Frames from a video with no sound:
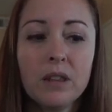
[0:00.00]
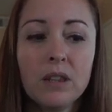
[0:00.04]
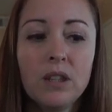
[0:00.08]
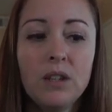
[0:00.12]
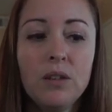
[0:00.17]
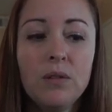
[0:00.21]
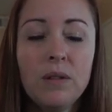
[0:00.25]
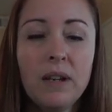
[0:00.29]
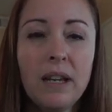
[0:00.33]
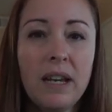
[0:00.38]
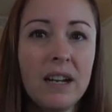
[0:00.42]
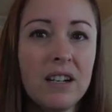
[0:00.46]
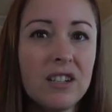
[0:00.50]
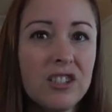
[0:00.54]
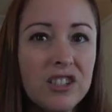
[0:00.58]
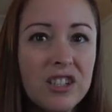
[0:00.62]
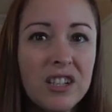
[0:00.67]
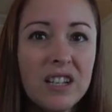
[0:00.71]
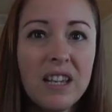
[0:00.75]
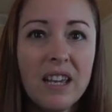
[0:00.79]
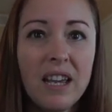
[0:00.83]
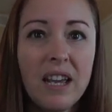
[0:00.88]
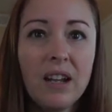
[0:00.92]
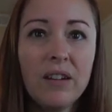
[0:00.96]
you
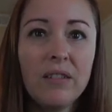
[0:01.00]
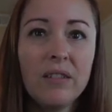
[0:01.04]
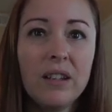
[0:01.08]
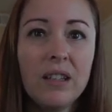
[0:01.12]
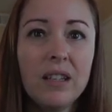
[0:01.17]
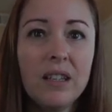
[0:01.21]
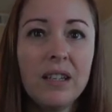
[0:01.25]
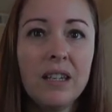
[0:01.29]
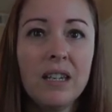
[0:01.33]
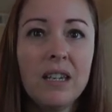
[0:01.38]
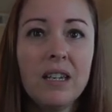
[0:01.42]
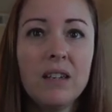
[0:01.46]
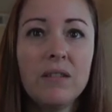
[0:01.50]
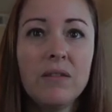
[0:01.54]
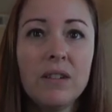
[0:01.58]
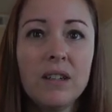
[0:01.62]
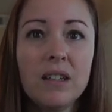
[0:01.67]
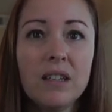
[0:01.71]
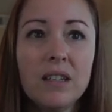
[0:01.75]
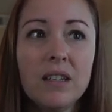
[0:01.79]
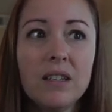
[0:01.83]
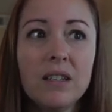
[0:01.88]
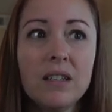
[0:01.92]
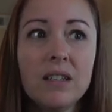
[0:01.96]
actually can't really
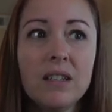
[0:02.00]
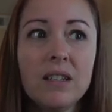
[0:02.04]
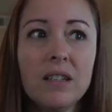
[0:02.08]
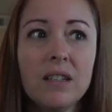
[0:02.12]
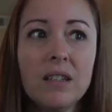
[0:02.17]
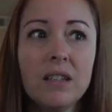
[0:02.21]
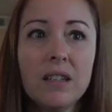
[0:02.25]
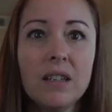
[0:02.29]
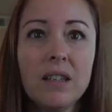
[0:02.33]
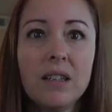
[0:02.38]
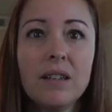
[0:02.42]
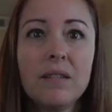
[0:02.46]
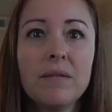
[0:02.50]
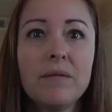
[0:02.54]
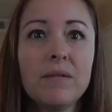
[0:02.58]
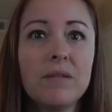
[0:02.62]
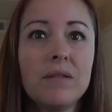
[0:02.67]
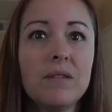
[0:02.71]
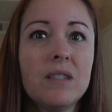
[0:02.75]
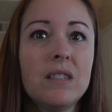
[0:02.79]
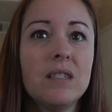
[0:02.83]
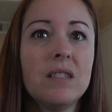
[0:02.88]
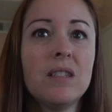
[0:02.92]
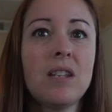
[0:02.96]
even
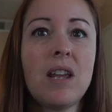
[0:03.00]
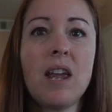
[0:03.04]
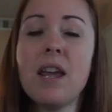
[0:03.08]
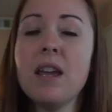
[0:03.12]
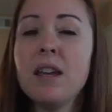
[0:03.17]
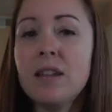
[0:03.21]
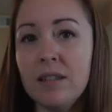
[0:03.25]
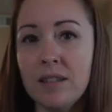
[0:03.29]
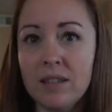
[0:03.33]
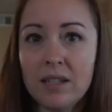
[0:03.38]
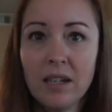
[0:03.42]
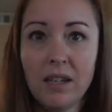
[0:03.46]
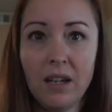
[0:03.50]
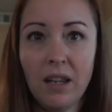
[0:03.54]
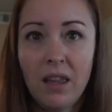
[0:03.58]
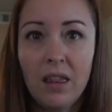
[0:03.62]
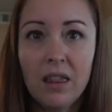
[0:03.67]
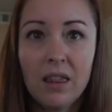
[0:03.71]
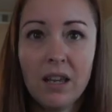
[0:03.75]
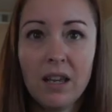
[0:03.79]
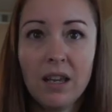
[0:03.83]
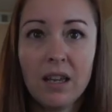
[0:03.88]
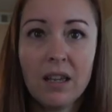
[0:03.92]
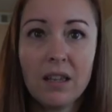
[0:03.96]
taste
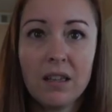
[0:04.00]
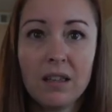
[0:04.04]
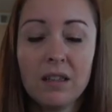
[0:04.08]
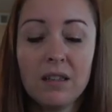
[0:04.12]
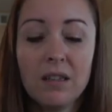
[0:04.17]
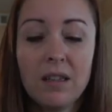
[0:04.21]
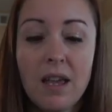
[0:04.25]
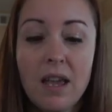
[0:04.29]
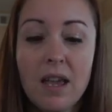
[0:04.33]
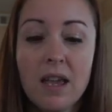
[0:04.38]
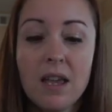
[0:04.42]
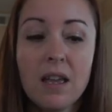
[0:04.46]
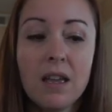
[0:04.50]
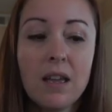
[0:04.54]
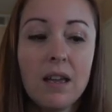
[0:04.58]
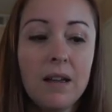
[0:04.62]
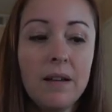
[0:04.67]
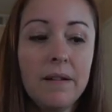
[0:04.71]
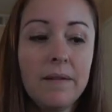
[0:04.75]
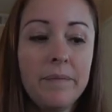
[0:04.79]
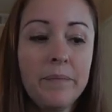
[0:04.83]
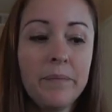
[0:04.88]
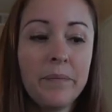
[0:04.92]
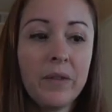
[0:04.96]
anything. Like,
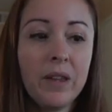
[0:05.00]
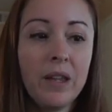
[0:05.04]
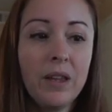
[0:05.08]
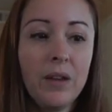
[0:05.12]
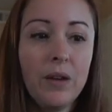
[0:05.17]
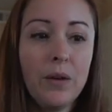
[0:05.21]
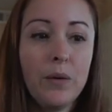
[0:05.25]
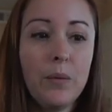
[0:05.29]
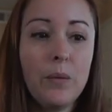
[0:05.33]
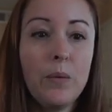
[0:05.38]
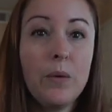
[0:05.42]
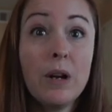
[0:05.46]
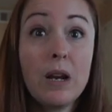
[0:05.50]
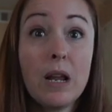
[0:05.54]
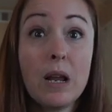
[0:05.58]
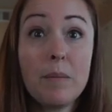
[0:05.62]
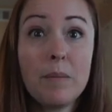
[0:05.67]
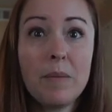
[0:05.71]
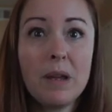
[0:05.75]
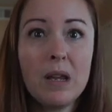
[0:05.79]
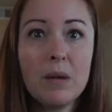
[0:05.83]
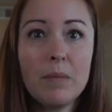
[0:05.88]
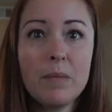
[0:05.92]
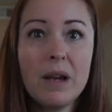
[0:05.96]
what I
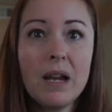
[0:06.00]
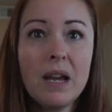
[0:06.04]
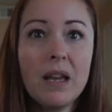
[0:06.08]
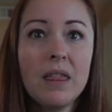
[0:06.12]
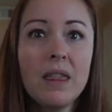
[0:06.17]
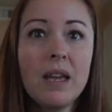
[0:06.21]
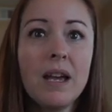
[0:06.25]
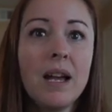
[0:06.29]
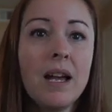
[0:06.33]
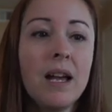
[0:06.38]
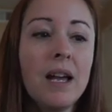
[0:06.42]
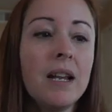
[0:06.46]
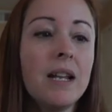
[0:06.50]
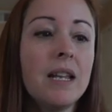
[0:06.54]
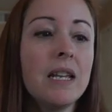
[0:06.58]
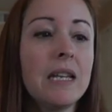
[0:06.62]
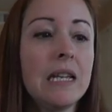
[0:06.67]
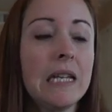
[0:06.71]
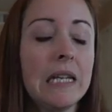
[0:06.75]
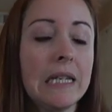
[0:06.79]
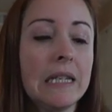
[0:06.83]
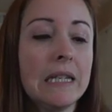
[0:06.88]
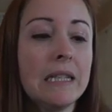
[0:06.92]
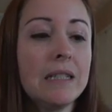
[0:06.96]
mean by that
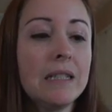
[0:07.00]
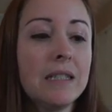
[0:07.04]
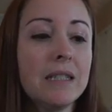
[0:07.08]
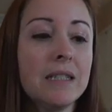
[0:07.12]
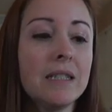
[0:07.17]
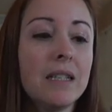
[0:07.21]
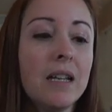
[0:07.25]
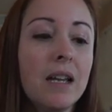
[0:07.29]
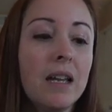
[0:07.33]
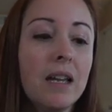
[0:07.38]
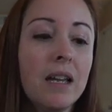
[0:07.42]
is